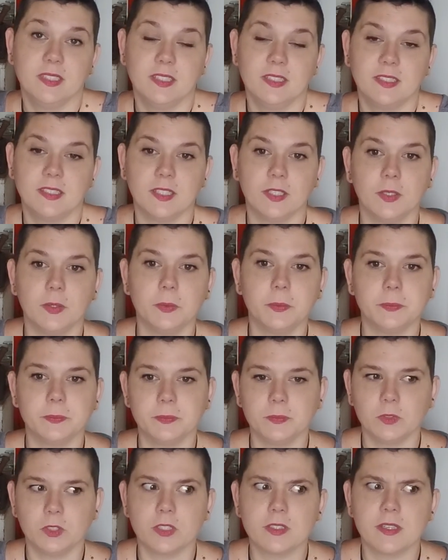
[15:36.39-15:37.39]
So
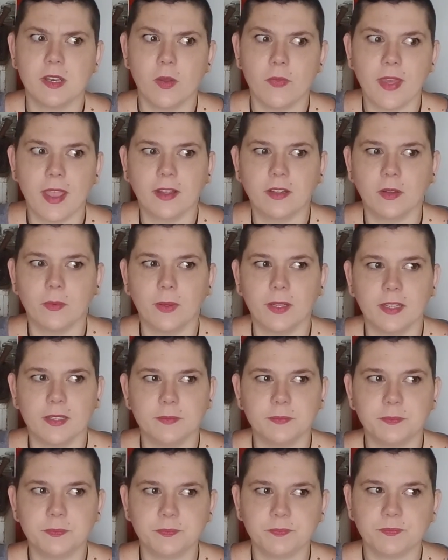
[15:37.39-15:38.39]
just know that going in.